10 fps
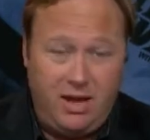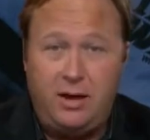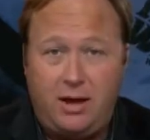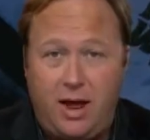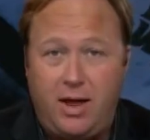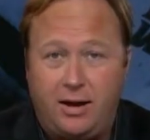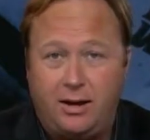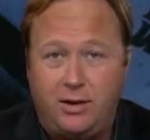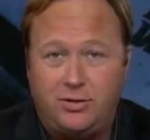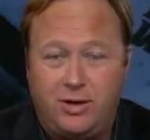Indiana,
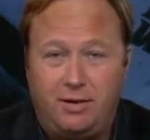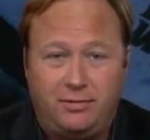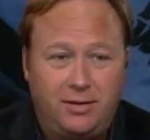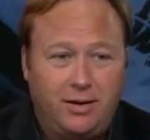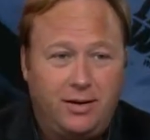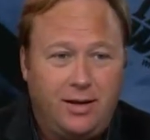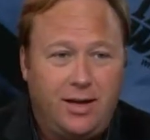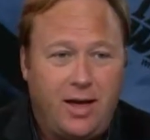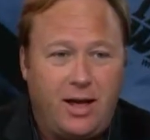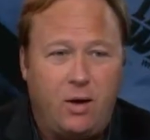close enough. Goodness.
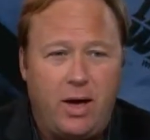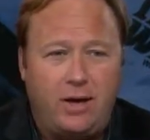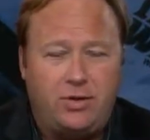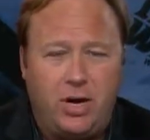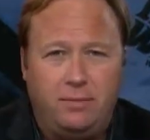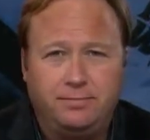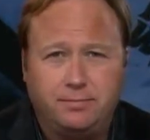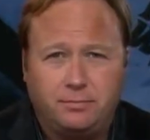Hey, go ahead, Jim.